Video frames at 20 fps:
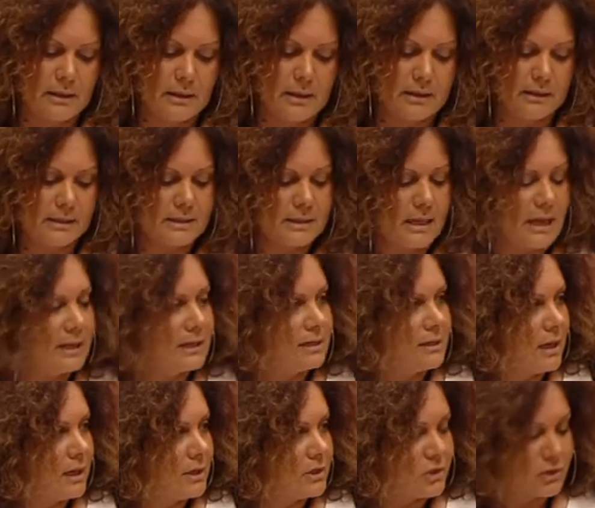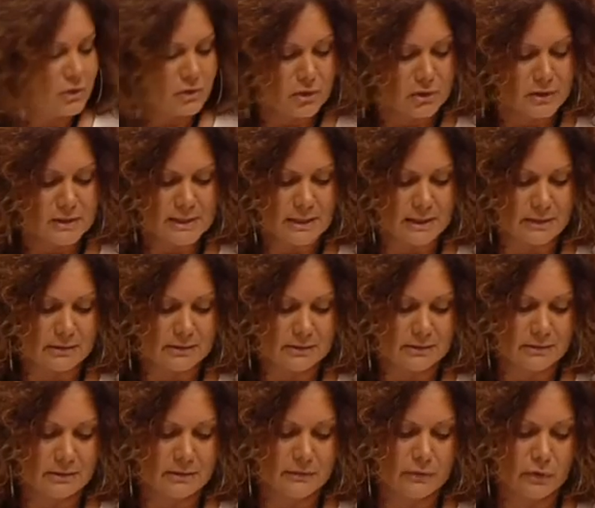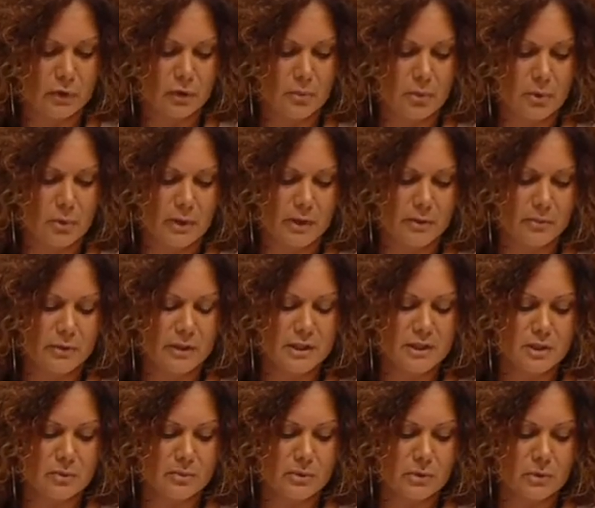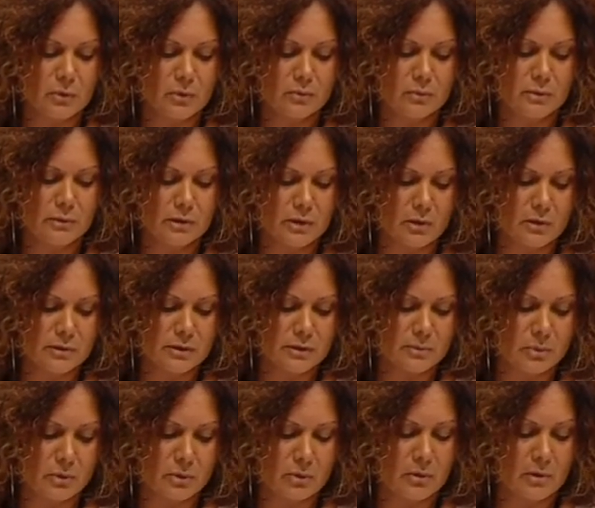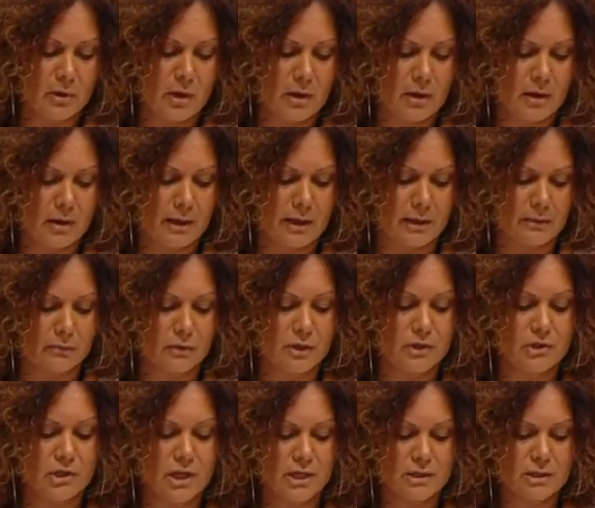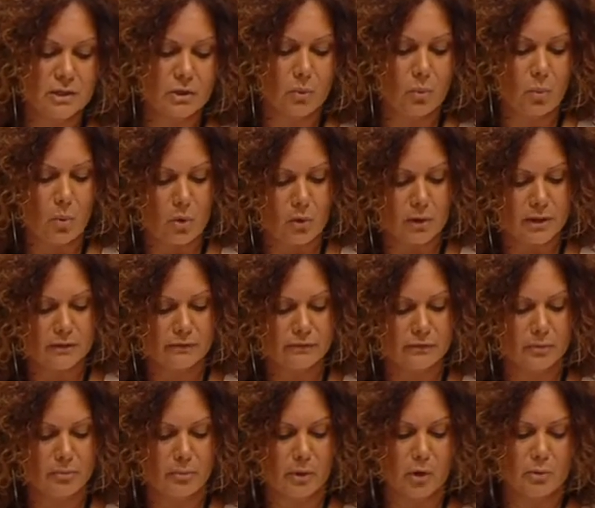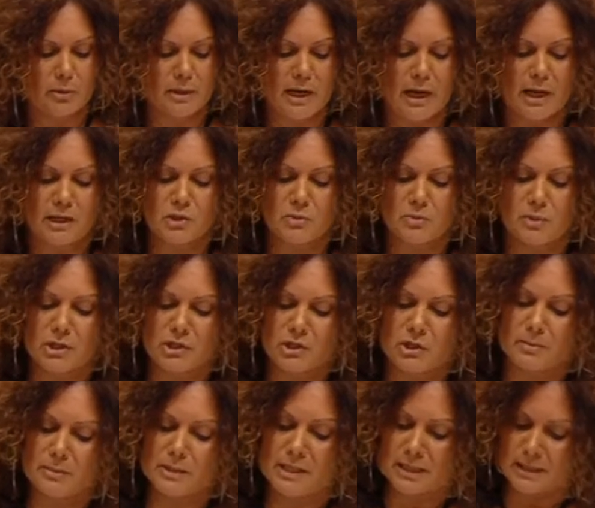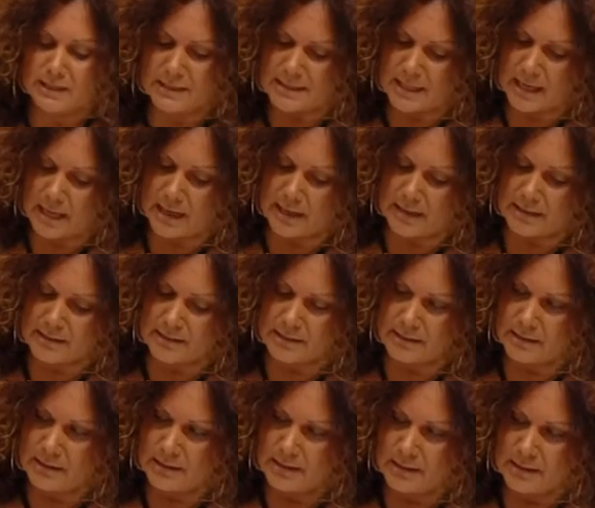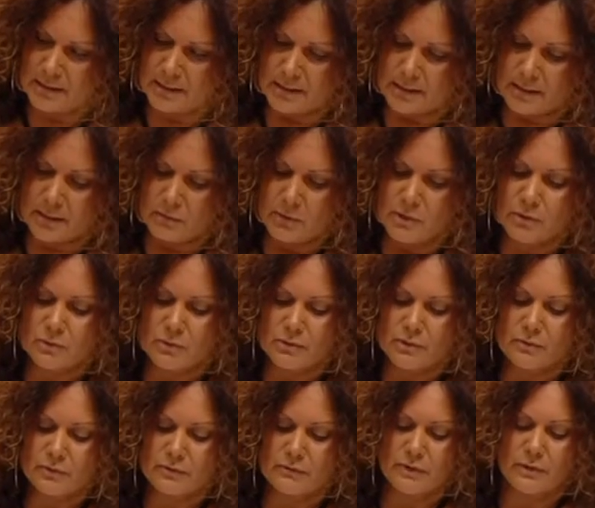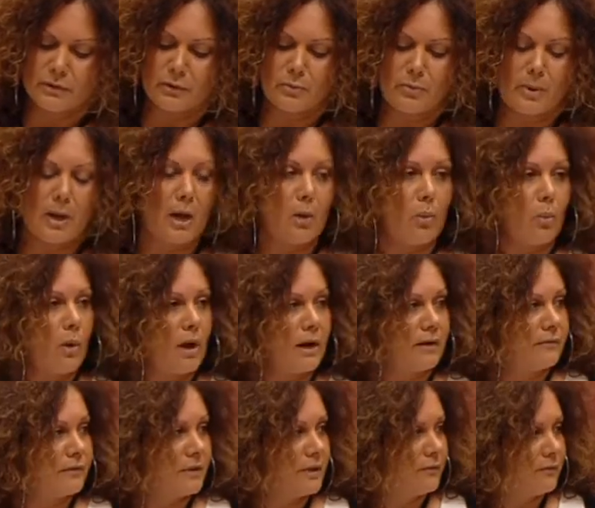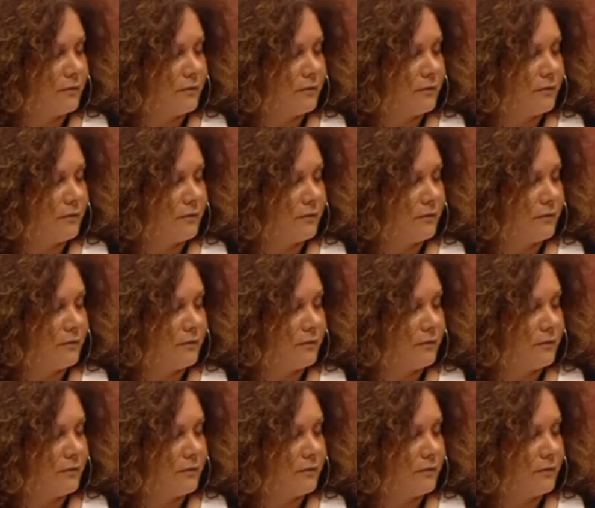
In the St Ignatius newsletter, Viewpoint, Principal Dr Paul Hine rejected a warning from Melbourne Archbishop Dennis Hart, which was revealed by one of the